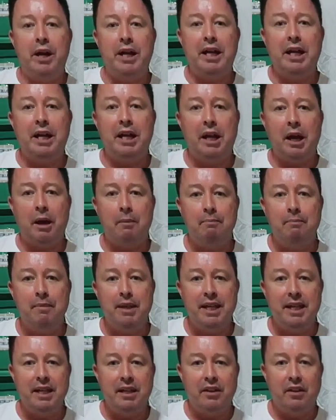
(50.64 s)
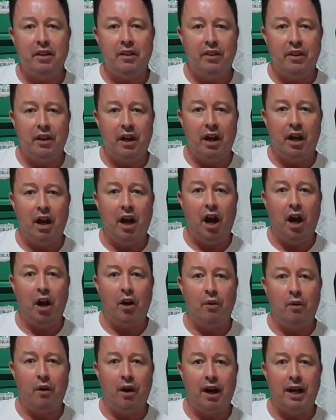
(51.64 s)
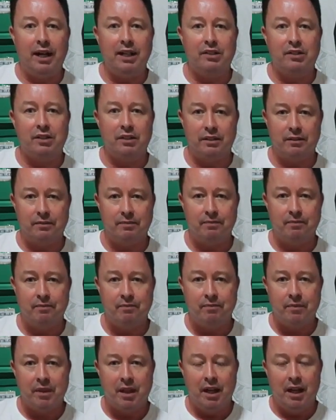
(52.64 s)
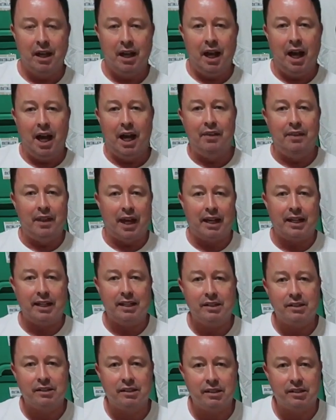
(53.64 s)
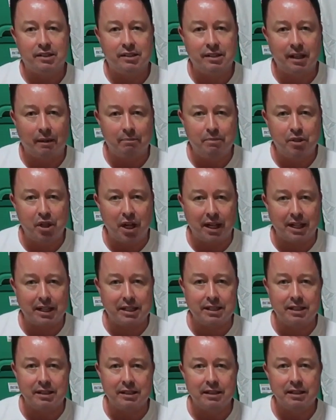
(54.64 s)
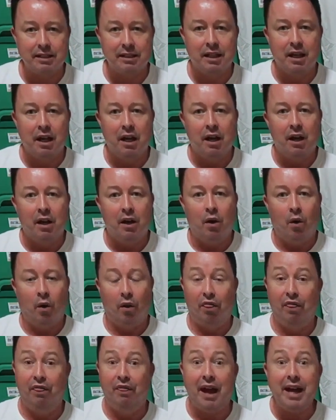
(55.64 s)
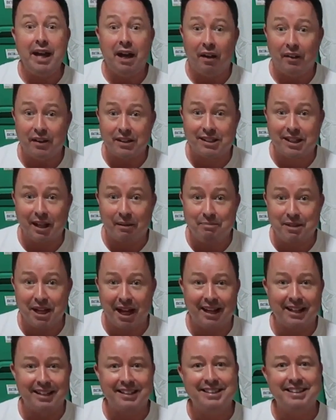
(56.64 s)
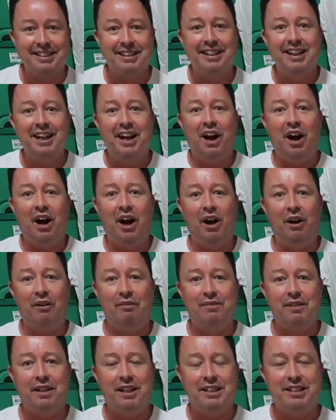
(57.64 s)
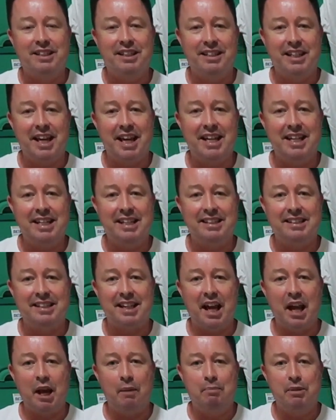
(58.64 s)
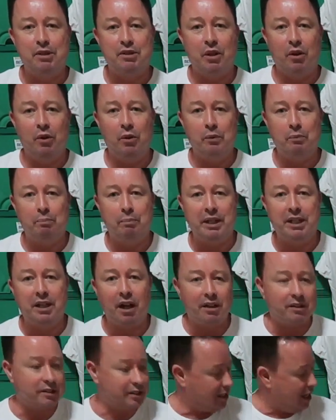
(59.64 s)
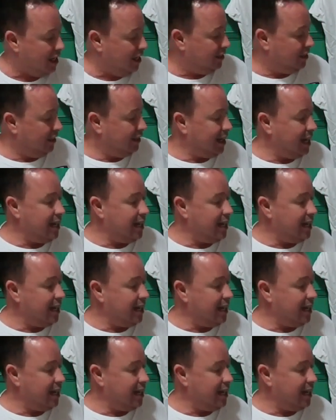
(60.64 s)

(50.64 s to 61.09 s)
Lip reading: Bring Me the Horizon. And that is the subject, or they are the subject of today's episode, because